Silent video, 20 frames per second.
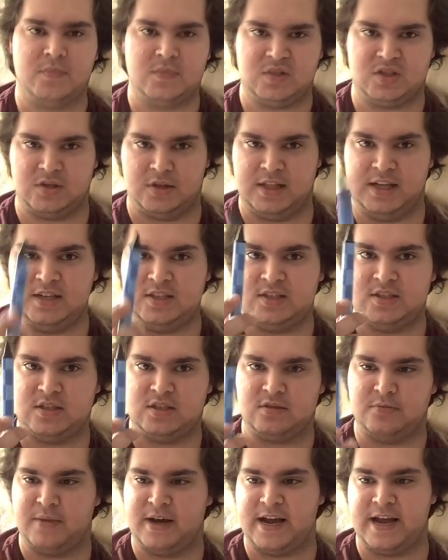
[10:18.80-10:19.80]
So this
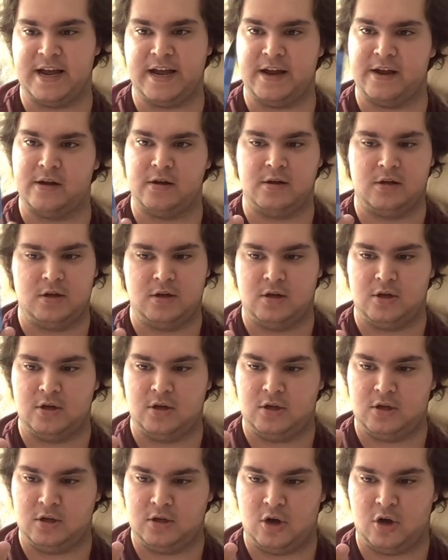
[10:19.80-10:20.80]
is my
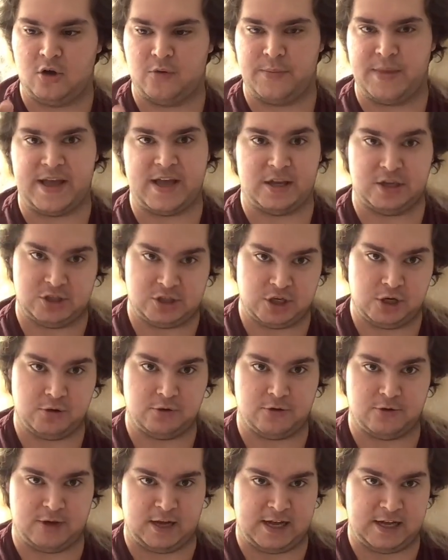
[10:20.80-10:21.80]
homemade
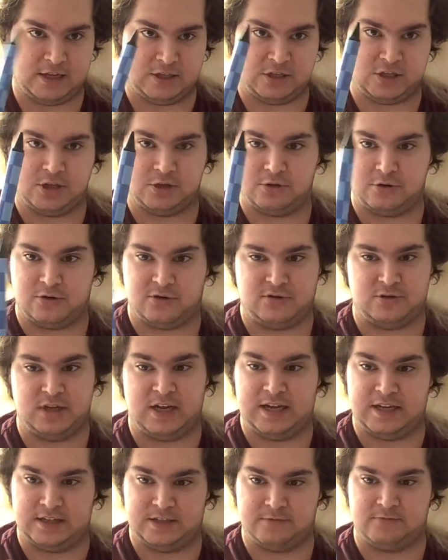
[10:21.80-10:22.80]
checkered
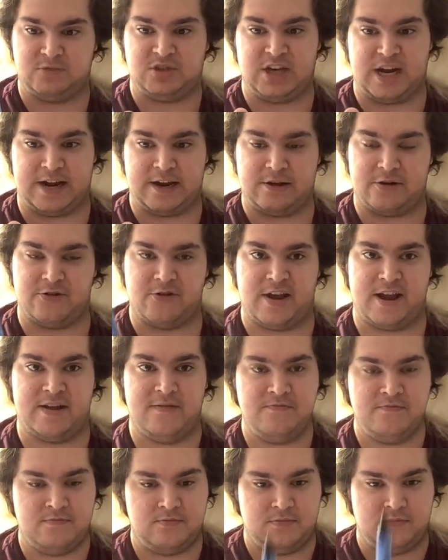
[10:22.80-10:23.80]

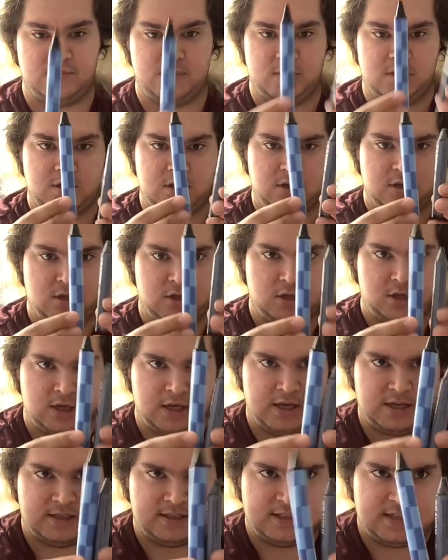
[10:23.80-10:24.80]
crayon. You
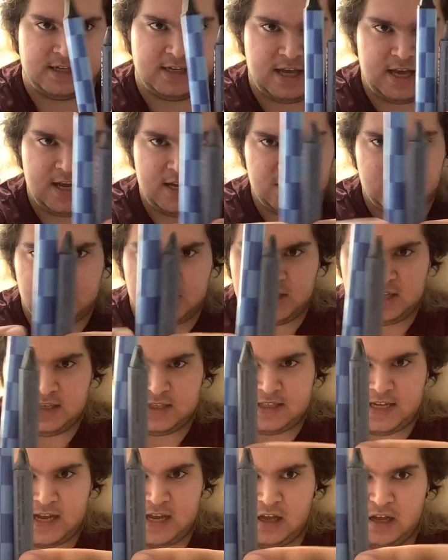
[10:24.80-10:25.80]
can easily
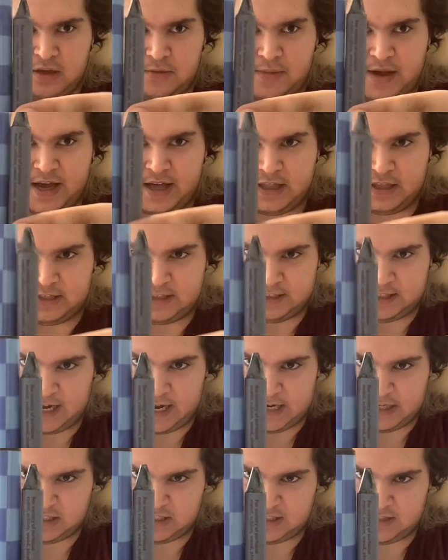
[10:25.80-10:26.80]
tell by the
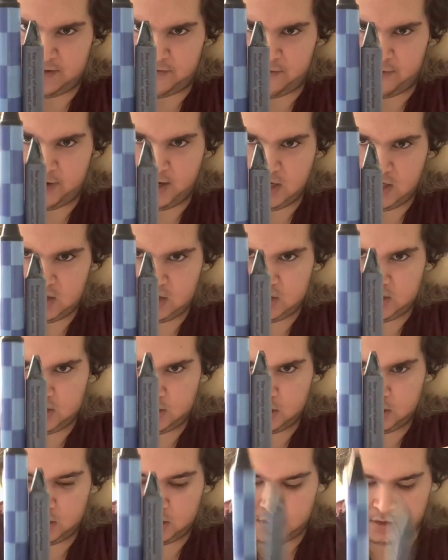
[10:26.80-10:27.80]
size difference.
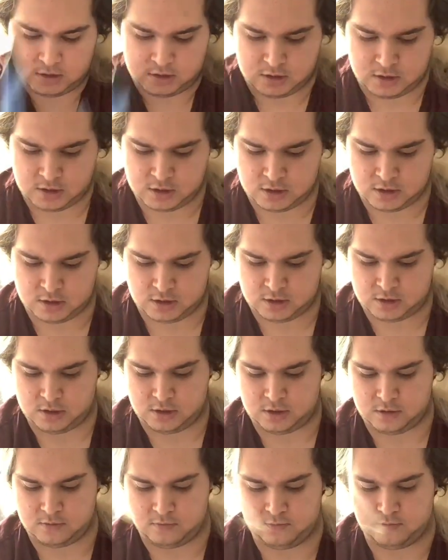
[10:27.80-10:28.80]

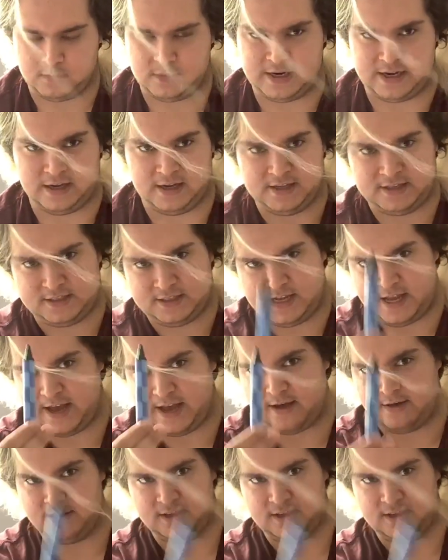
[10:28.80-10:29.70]
Now let's see how